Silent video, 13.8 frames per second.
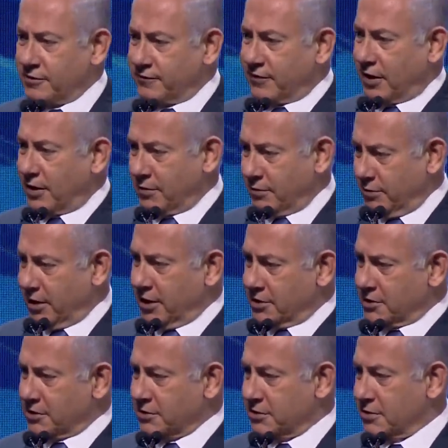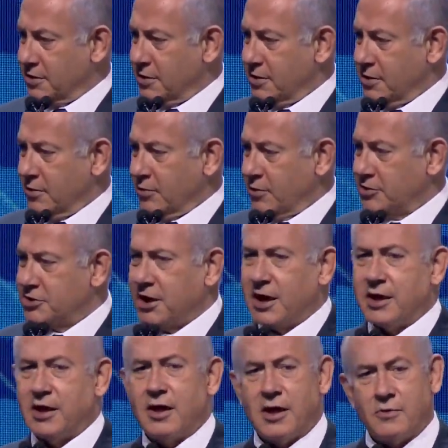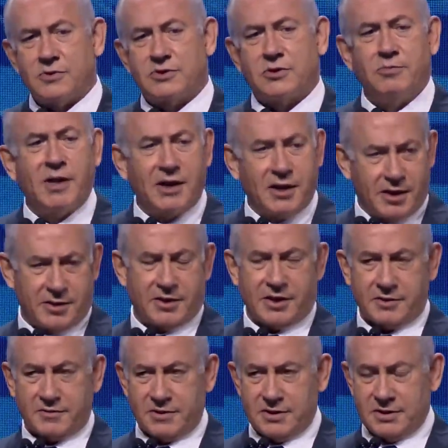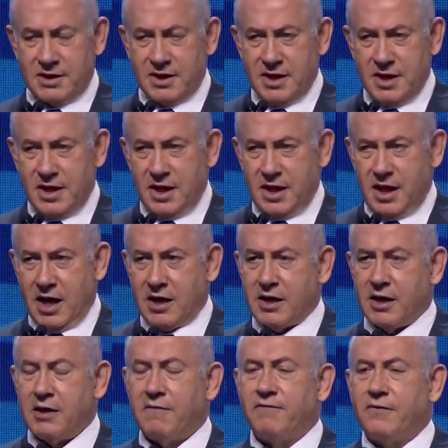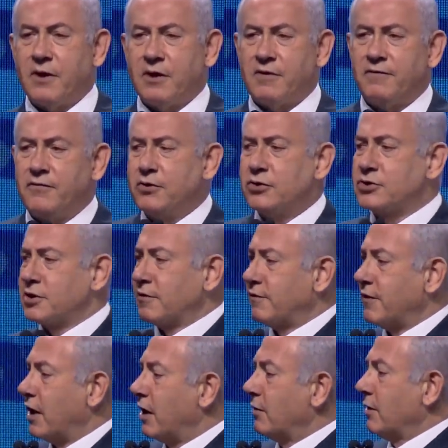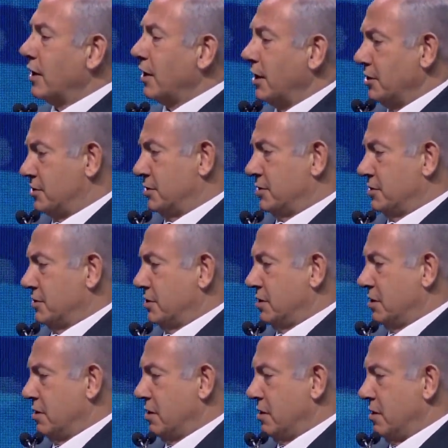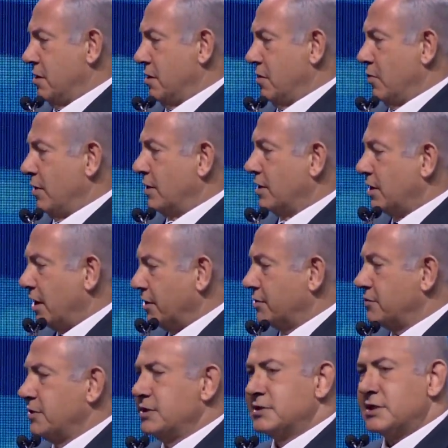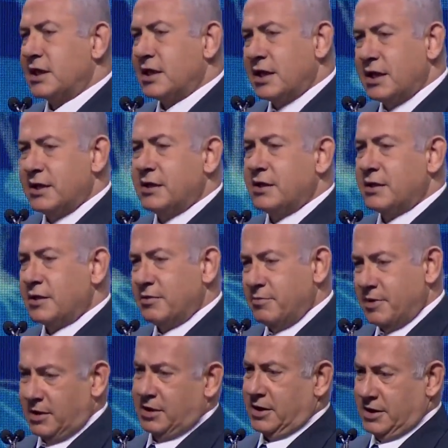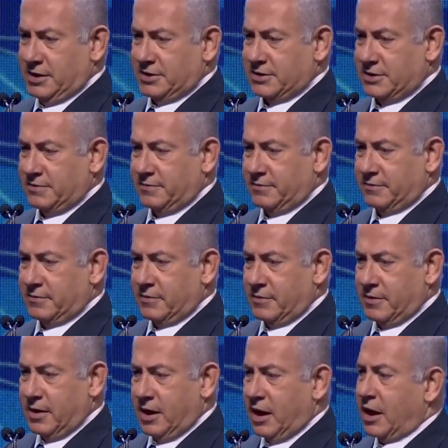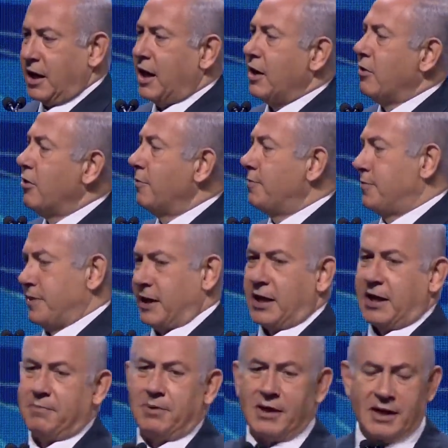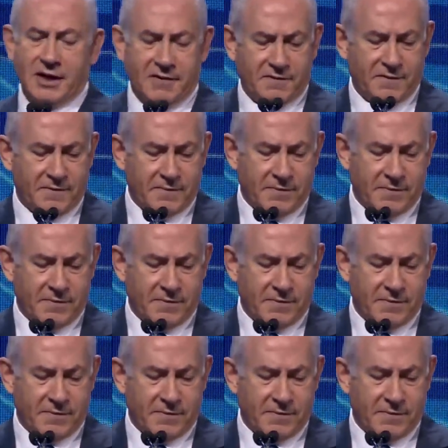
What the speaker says: of our relations with China and with so many other countries, and in the future of our relations with countries in the Middle East. And I hope and I believe